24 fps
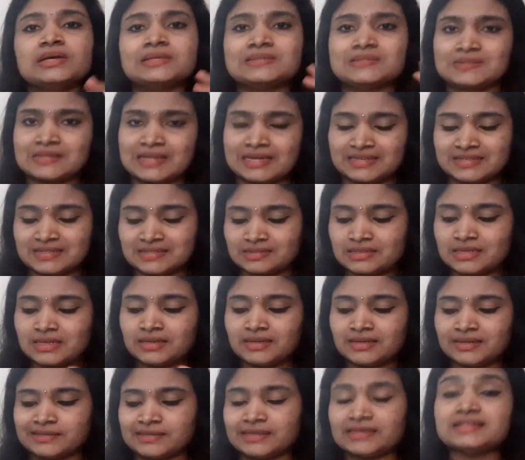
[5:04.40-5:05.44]
So that is the
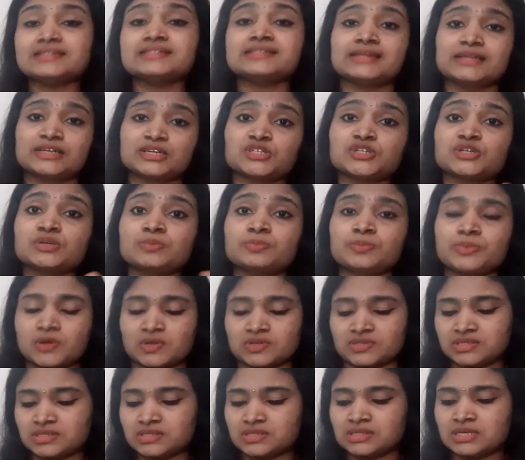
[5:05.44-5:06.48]
detailed selection
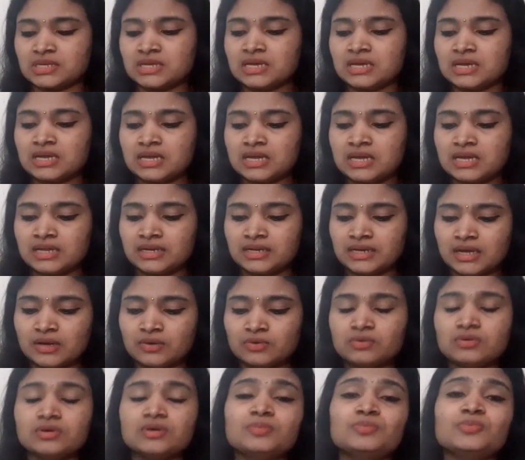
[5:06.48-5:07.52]
process.
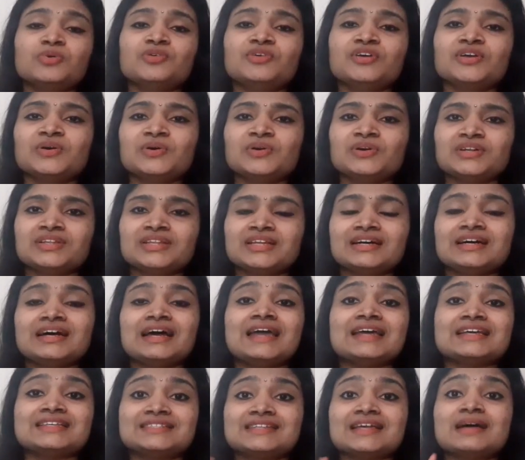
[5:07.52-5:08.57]
Now, moving on to the
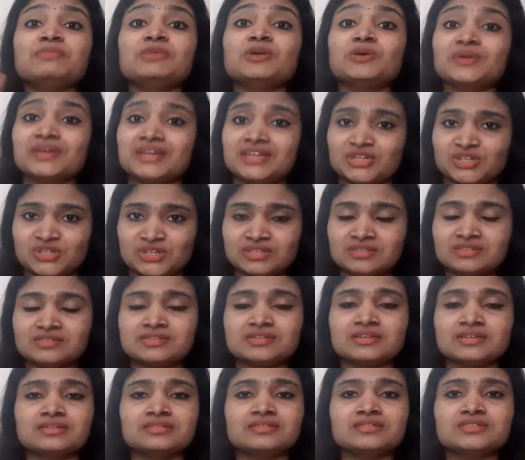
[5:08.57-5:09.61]
exam
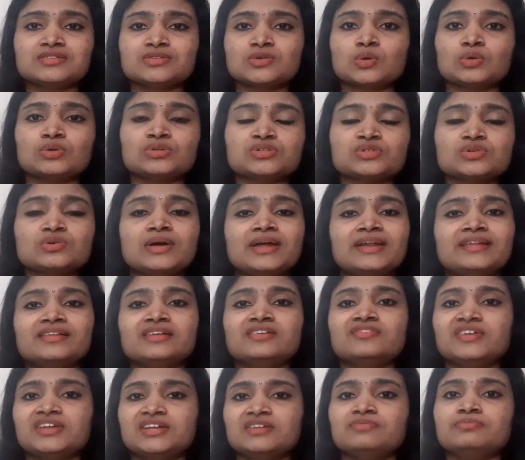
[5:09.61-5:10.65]
locations. This is also another
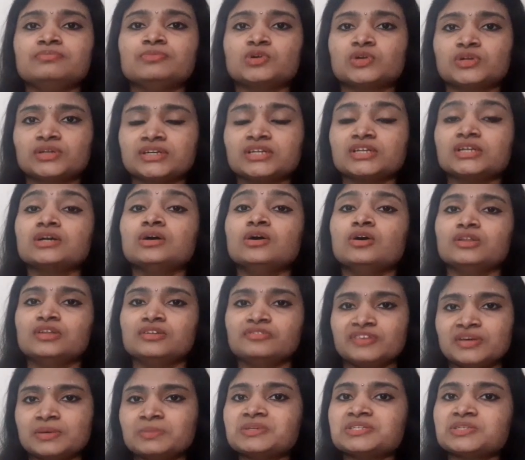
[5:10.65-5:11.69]
very important or the
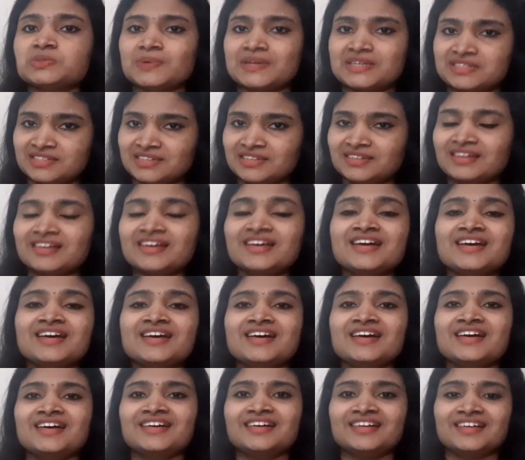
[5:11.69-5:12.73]
famous question
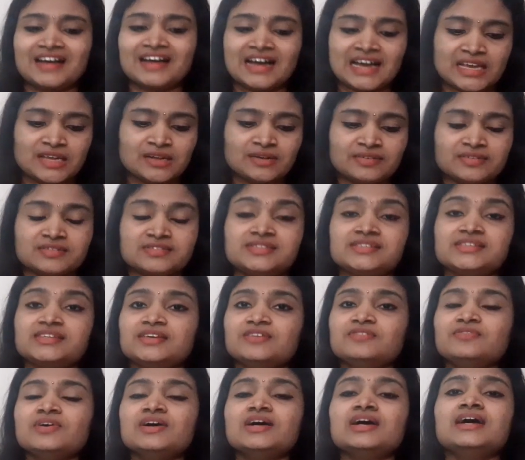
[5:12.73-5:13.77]
uh, I
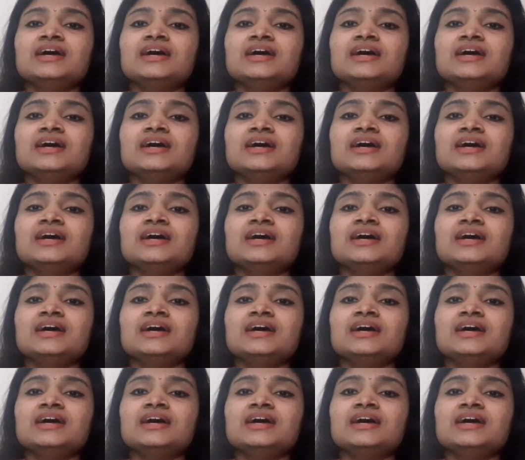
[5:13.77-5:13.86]
receive.